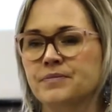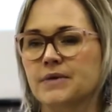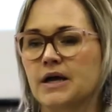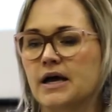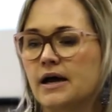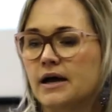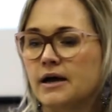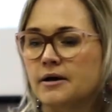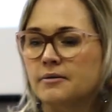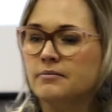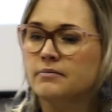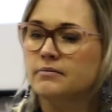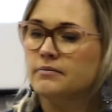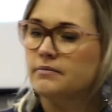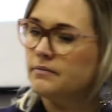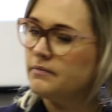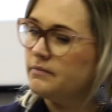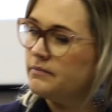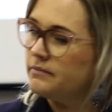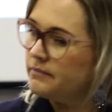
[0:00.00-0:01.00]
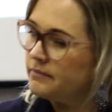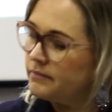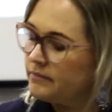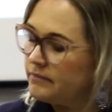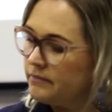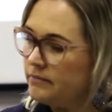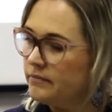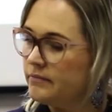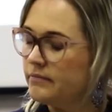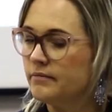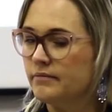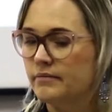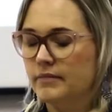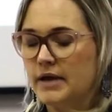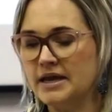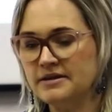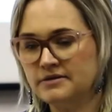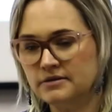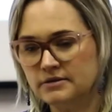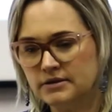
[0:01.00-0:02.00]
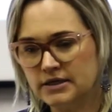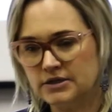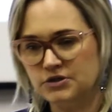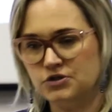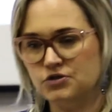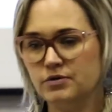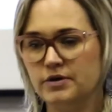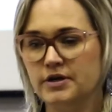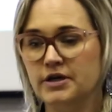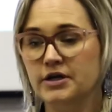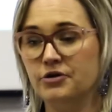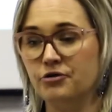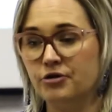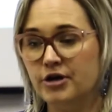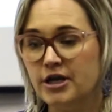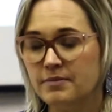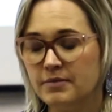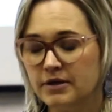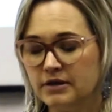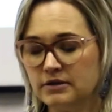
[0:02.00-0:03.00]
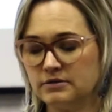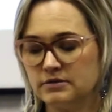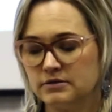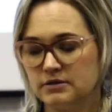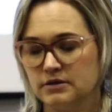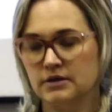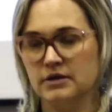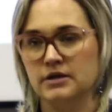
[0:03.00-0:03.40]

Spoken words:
Entered into an agreement